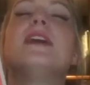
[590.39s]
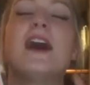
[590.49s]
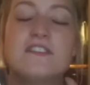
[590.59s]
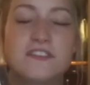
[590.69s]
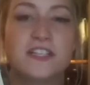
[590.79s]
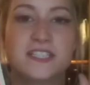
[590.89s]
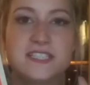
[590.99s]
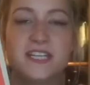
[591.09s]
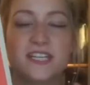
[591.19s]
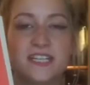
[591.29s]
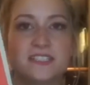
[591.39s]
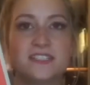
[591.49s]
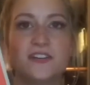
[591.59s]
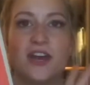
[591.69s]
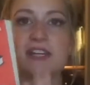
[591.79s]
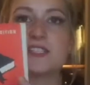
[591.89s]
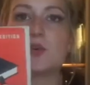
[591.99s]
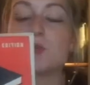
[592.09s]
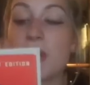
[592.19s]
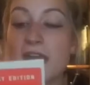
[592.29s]
I finally did it. Okay,
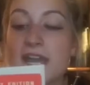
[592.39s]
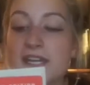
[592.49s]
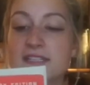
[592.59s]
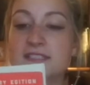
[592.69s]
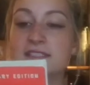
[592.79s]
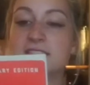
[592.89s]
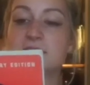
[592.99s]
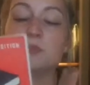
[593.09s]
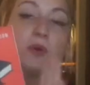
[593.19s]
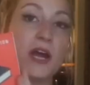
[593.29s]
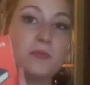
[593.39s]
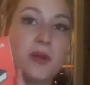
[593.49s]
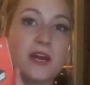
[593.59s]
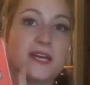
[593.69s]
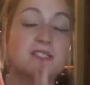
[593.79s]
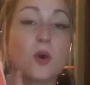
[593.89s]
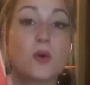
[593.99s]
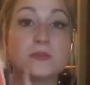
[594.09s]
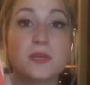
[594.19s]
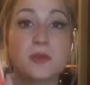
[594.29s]
so Ray Bradbury has
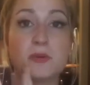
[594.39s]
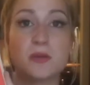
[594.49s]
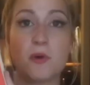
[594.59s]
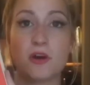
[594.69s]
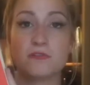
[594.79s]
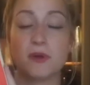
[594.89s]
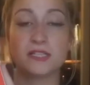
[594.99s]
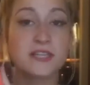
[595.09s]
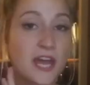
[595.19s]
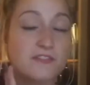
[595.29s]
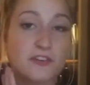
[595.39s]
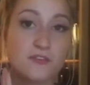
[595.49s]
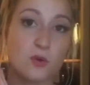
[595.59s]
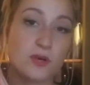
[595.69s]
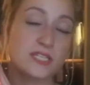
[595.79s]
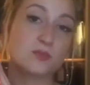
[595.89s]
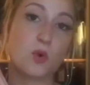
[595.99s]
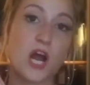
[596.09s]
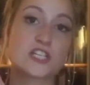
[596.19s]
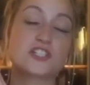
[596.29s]
always been a big part of my life. I've always
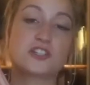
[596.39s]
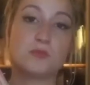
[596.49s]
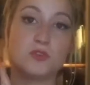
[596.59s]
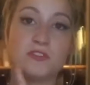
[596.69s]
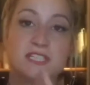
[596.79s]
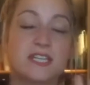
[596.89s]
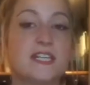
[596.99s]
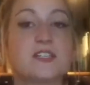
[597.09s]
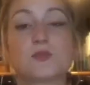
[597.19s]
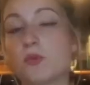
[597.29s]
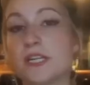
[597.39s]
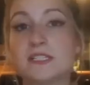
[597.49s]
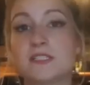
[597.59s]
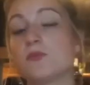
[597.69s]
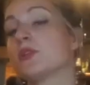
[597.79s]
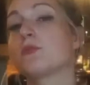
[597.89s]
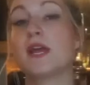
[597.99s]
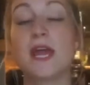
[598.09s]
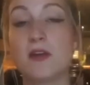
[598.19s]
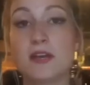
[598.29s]
watched the movies that he's written with
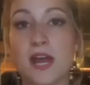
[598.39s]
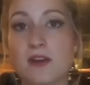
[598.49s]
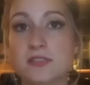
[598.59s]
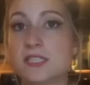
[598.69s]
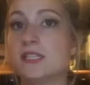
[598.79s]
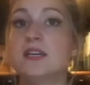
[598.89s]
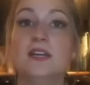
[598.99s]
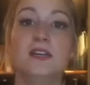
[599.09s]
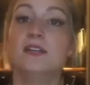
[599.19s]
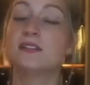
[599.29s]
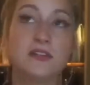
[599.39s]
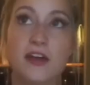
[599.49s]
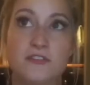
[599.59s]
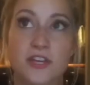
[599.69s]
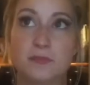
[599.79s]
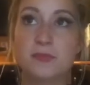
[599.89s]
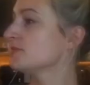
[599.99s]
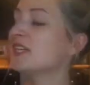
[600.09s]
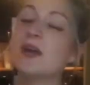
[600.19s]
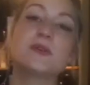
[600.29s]
Ray Harryhausen. Love him.
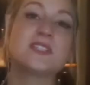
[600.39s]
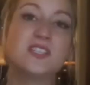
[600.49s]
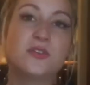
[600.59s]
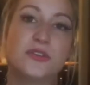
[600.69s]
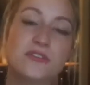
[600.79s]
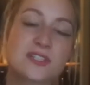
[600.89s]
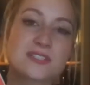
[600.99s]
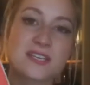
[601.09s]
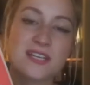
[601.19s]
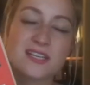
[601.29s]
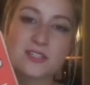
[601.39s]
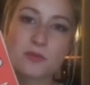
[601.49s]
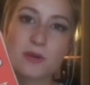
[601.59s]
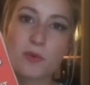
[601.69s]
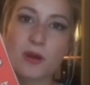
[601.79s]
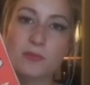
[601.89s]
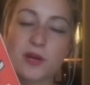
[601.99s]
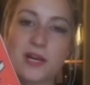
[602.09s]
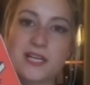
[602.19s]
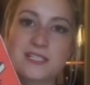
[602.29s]
And I was a little nervous getting into Ray
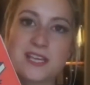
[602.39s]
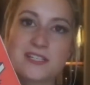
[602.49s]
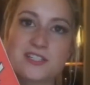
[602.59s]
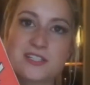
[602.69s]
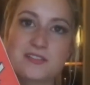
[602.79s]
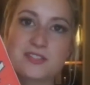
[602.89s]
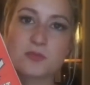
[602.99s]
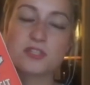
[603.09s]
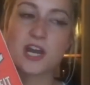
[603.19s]
Bradbury because I just have so much